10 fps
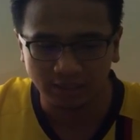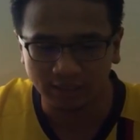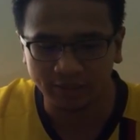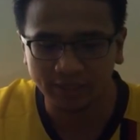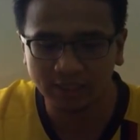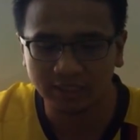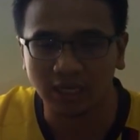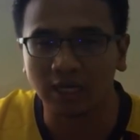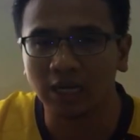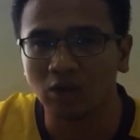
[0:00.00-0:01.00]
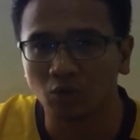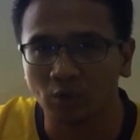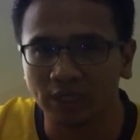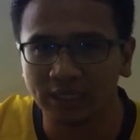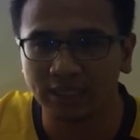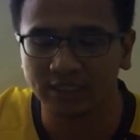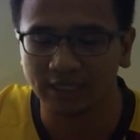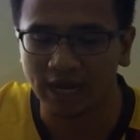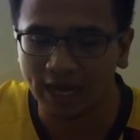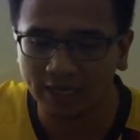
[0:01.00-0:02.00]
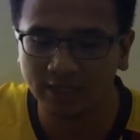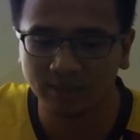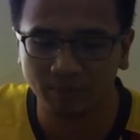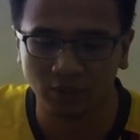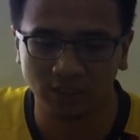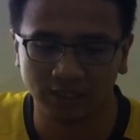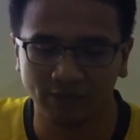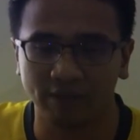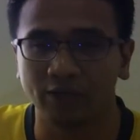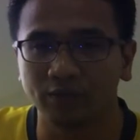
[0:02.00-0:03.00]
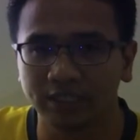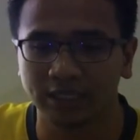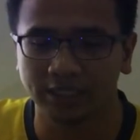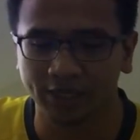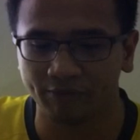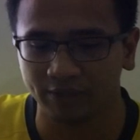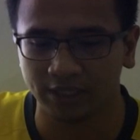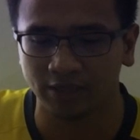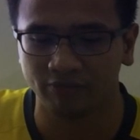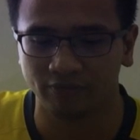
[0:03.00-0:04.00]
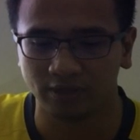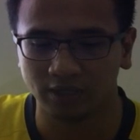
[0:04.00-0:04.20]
the traders are allowed to engage in highly speculative and risky derivatives,